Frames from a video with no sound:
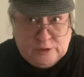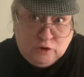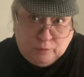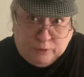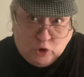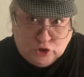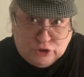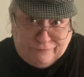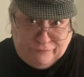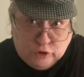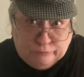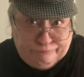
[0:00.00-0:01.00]
the plot's
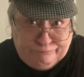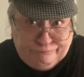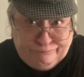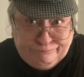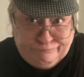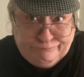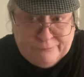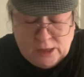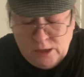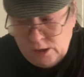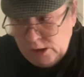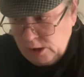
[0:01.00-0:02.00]
afoot.
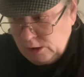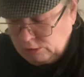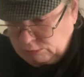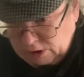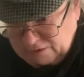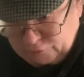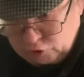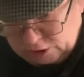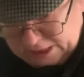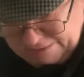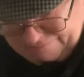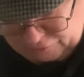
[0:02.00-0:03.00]
All I've got
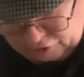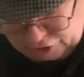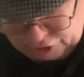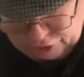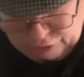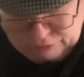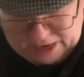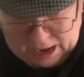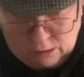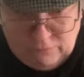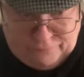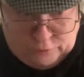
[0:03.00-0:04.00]
left to do
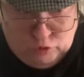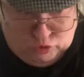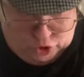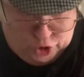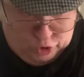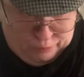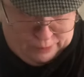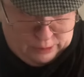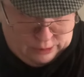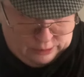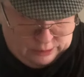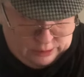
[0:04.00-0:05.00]
now, VooTube,
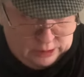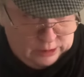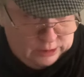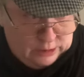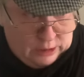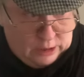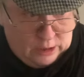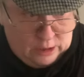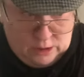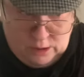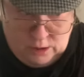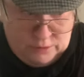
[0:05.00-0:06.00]

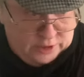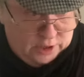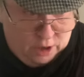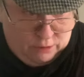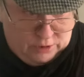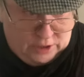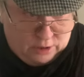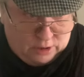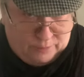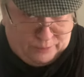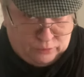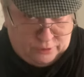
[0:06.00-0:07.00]
the only
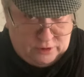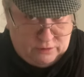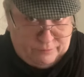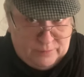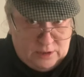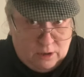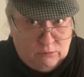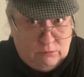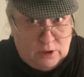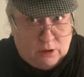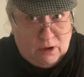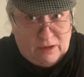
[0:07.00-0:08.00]
eye point of my whole
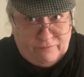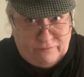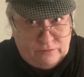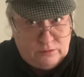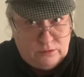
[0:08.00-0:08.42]
life,